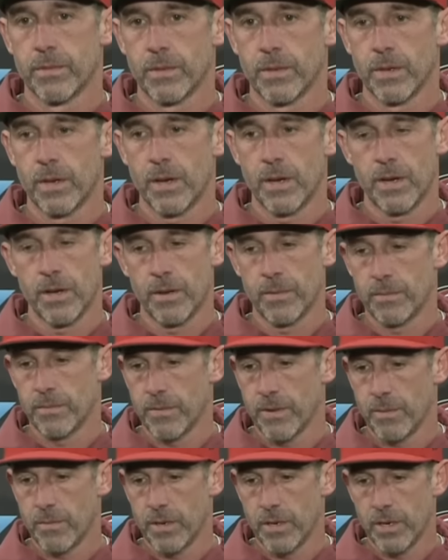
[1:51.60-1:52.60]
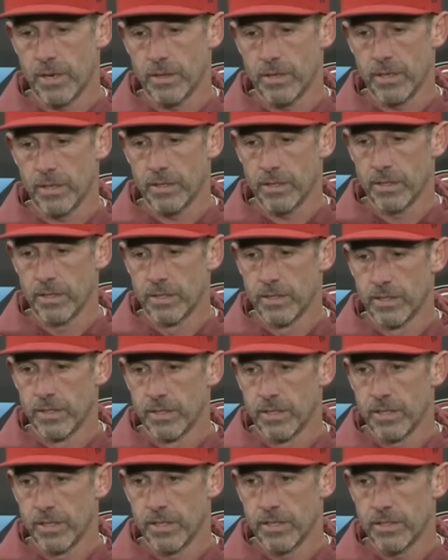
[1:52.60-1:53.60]
I think
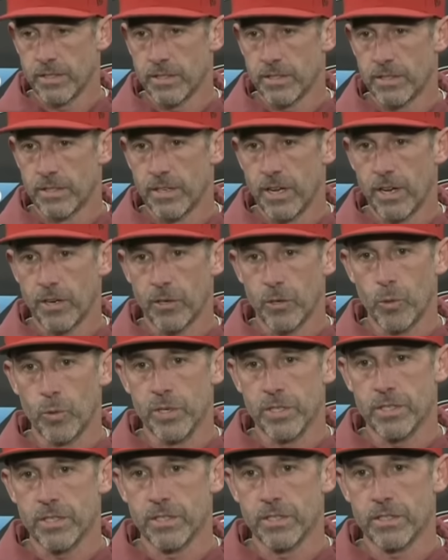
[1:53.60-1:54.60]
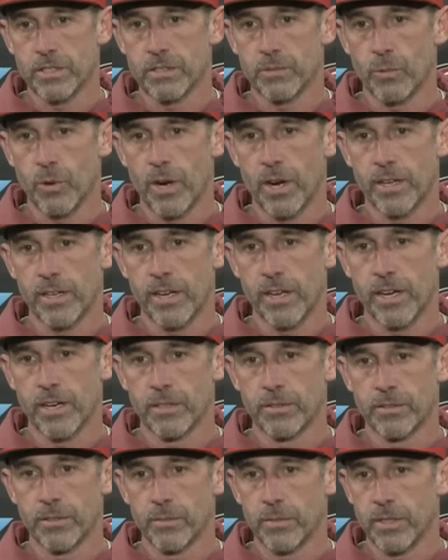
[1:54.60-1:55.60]
it's not a coincidence why they
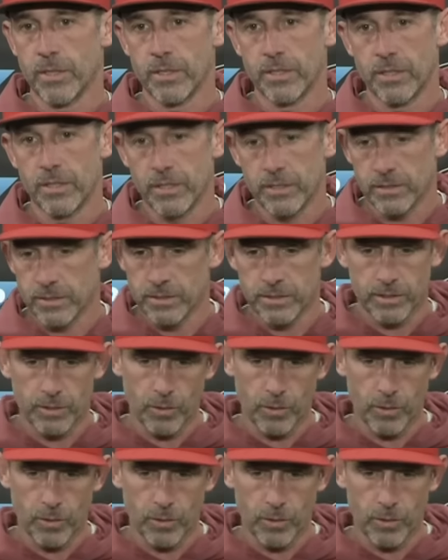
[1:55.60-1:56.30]
have. I mean, I think the